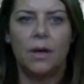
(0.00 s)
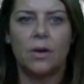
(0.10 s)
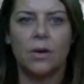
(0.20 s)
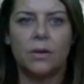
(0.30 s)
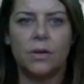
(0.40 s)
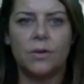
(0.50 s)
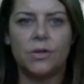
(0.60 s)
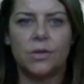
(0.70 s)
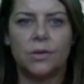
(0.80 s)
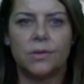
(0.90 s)

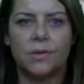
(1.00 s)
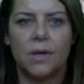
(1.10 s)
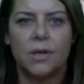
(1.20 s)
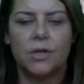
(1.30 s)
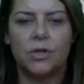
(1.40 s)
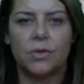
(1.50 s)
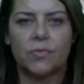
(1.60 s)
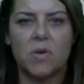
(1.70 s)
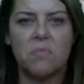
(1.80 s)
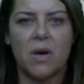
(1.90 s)
Conclusions should
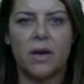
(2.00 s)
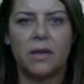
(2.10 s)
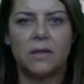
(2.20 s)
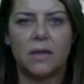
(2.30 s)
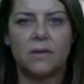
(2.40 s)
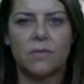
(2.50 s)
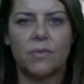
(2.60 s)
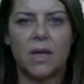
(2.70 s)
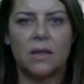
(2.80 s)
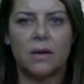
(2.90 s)
remind the
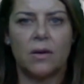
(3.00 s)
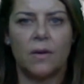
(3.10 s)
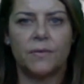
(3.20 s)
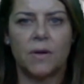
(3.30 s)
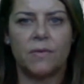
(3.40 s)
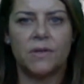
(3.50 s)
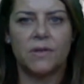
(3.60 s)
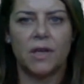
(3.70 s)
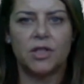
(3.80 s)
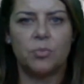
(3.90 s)
reader of the
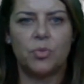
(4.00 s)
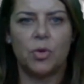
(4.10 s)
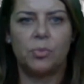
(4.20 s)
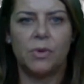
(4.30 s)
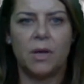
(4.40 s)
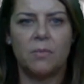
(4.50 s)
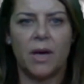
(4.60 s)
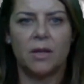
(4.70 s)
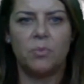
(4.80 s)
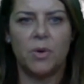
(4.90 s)
research problem
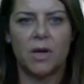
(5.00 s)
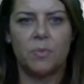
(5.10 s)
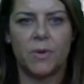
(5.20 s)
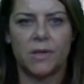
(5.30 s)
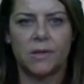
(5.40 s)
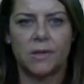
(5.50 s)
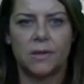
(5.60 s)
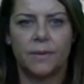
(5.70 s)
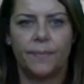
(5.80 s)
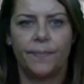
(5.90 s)
and purpose.
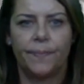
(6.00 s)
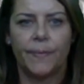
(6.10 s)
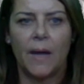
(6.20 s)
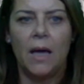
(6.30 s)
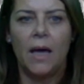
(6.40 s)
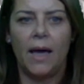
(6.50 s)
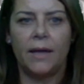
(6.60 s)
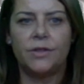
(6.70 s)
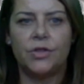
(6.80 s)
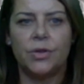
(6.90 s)

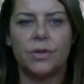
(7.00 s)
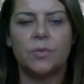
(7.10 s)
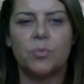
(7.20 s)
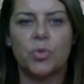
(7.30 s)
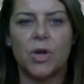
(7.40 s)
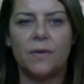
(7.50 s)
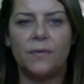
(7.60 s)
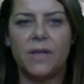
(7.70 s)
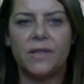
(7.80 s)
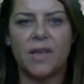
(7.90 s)
It should
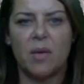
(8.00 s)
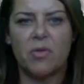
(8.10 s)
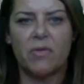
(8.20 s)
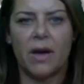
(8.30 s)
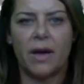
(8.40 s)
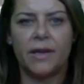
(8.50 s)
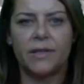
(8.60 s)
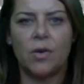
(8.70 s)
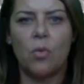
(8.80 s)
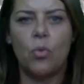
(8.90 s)
briefly
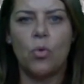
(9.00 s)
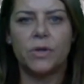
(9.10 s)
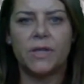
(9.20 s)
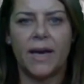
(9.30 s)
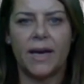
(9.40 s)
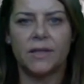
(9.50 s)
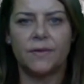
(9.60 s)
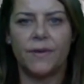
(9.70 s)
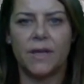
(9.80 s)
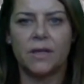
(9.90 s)
summarize what has
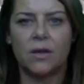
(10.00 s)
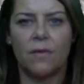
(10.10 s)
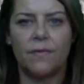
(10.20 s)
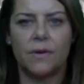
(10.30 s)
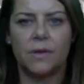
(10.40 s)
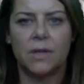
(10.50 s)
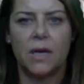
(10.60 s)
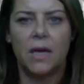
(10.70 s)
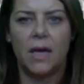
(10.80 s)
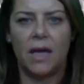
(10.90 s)
been covered
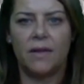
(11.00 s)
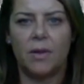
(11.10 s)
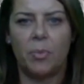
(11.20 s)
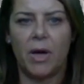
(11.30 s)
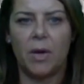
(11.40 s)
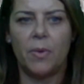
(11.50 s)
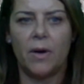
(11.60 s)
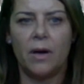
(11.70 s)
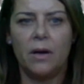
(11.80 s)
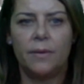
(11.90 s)
in the
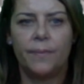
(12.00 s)
paper,